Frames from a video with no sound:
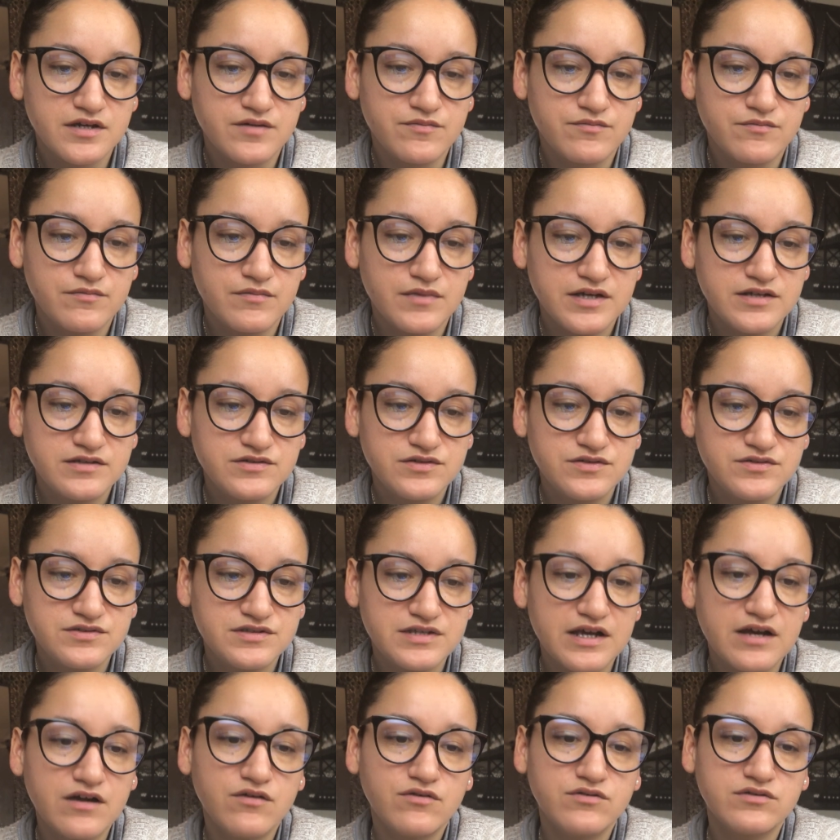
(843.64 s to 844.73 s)
makes you
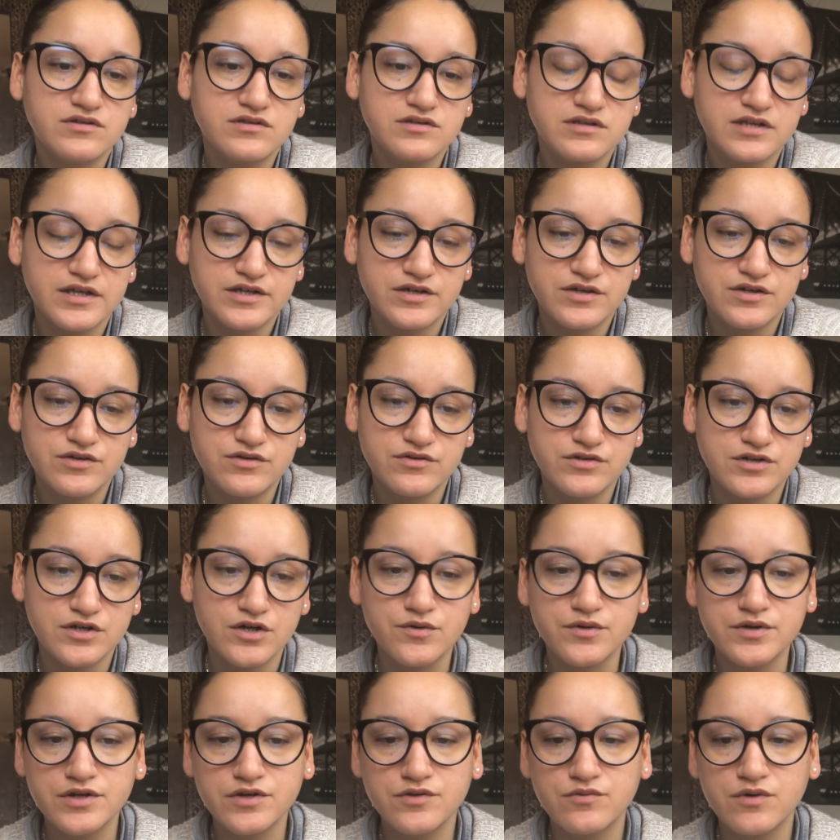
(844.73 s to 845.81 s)
sound like you don't know
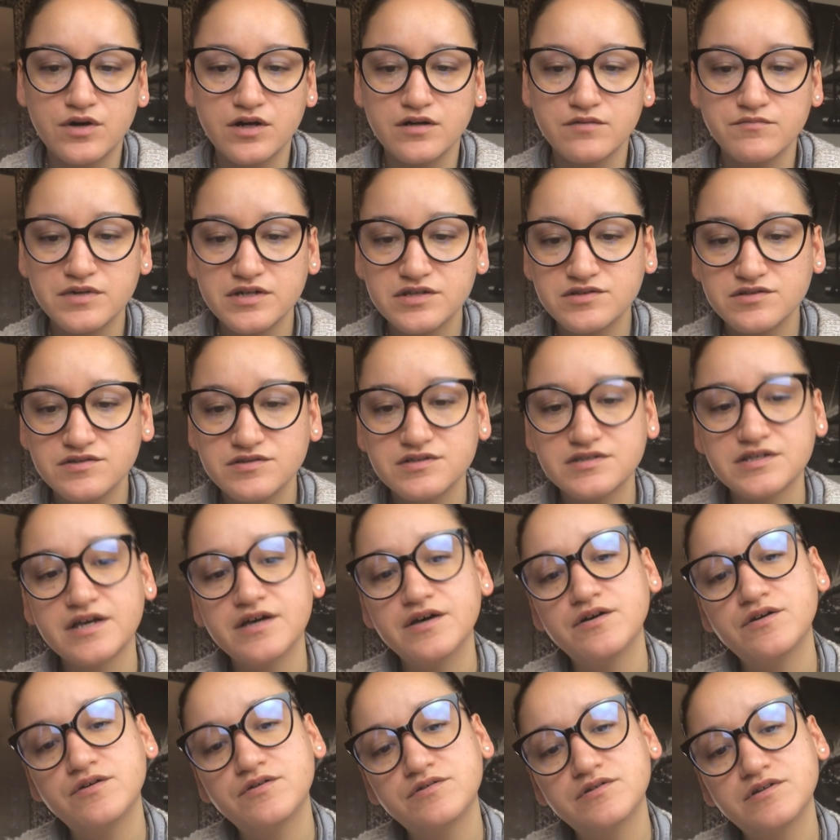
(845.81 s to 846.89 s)
what you want. It makes you
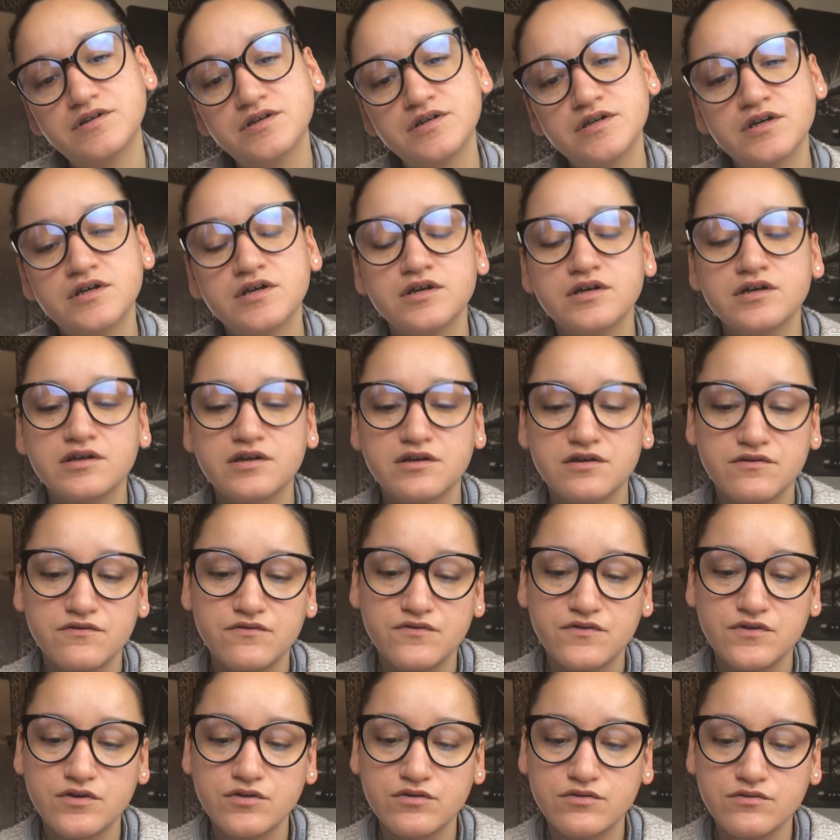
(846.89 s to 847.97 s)
sound
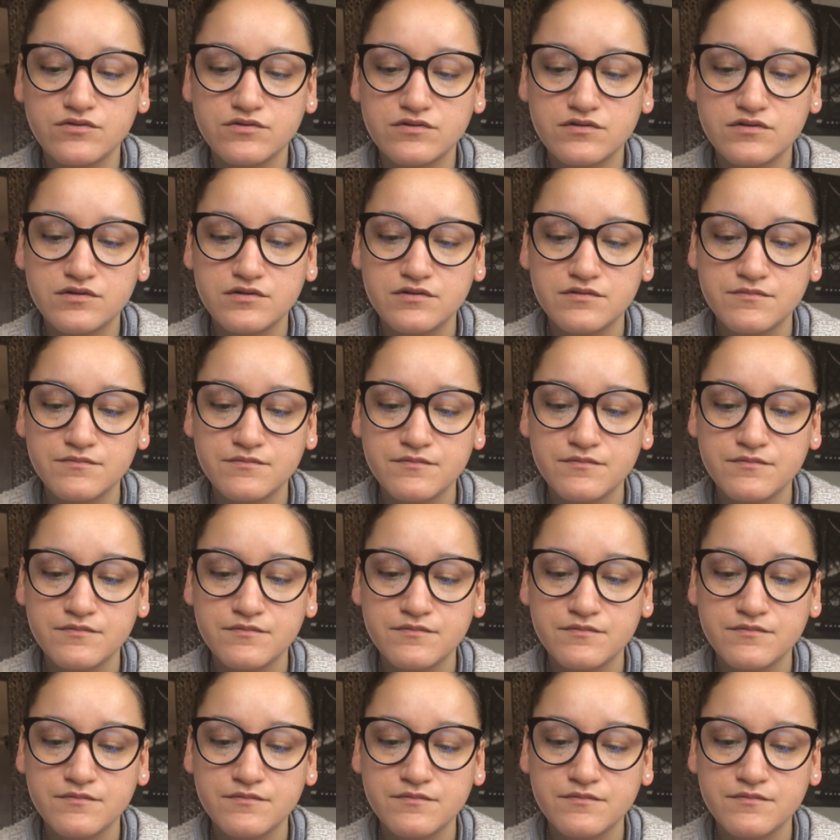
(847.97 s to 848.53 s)
confused.